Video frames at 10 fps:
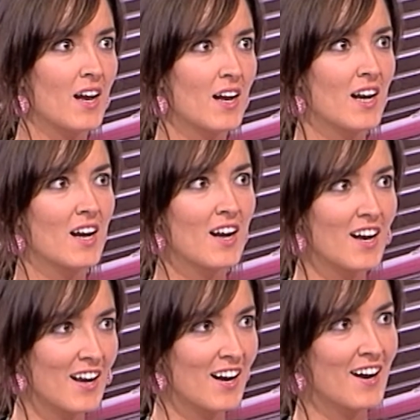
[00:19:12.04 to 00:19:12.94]
He
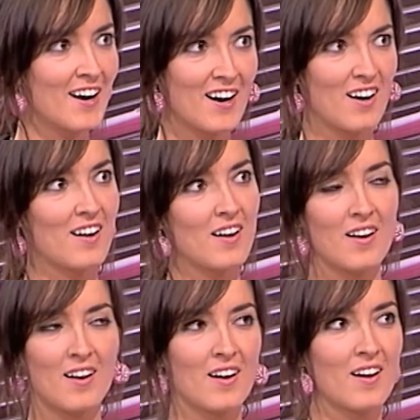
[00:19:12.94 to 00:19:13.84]
couldn't hurt a
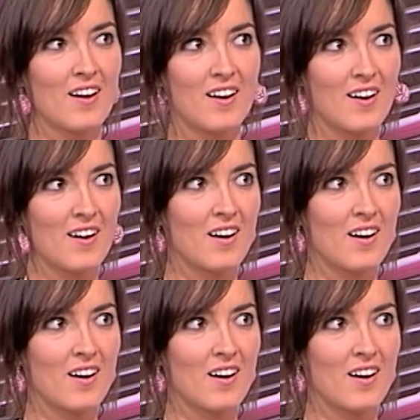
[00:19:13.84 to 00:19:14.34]
fly. Again?